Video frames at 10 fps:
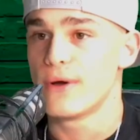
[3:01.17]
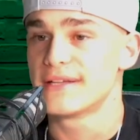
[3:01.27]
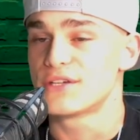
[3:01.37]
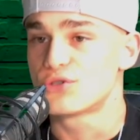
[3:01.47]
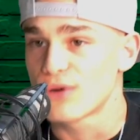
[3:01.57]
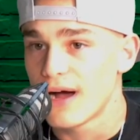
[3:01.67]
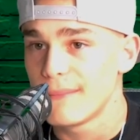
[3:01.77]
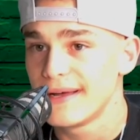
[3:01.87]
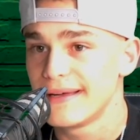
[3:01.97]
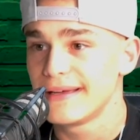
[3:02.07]
it's a
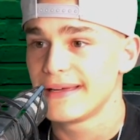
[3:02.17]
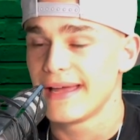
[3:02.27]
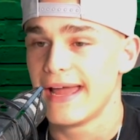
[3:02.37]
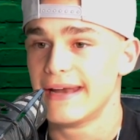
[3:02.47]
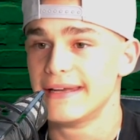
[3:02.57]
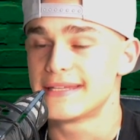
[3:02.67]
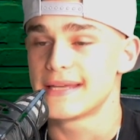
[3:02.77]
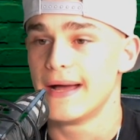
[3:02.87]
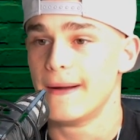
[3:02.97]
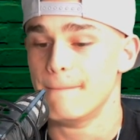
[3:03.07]
drama, and it's
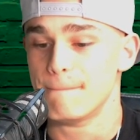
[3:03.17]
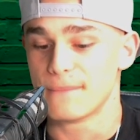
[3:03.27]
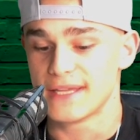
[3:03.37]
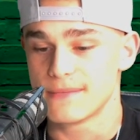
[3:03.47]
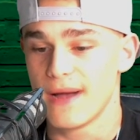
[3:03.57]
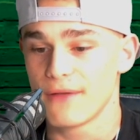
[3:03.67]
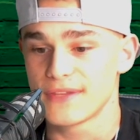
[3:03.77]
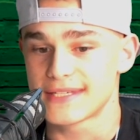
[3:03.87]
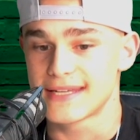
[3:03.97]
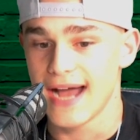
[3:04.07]
about
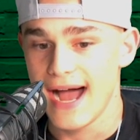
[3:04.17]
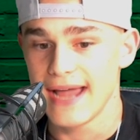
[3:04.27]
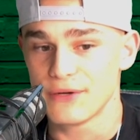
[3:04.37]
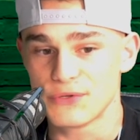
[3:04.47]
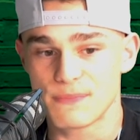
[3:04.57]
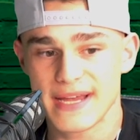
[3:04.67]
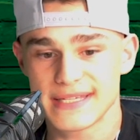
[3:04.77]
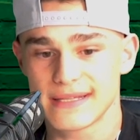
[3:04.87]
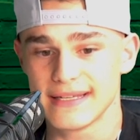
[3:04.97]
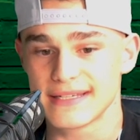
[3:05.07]
this guy who's
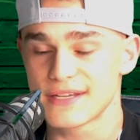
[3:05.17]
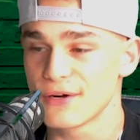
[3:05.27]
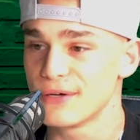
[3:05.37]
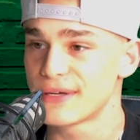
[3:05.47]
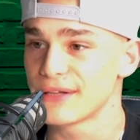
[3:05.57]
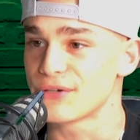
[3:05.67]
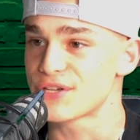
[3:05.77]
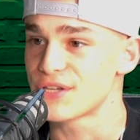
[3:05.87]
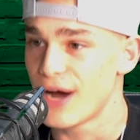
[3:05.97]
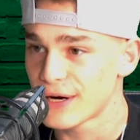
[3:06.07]
basically a serial killer
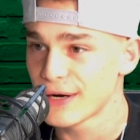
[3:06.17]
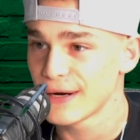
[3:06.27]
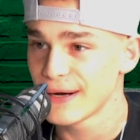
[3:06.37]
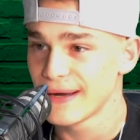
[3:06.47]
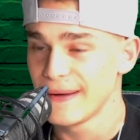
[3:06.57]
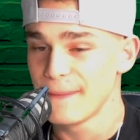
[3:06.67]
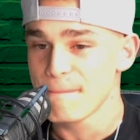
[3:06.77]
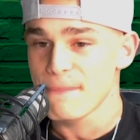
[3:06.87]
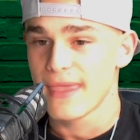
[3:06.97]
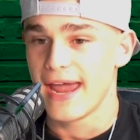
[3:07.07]
stalker,
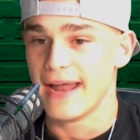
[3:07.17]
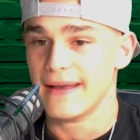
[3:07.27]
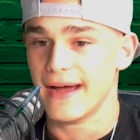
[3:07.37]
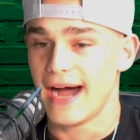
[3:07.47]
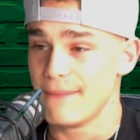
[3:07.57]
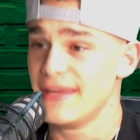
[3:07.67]
and I'm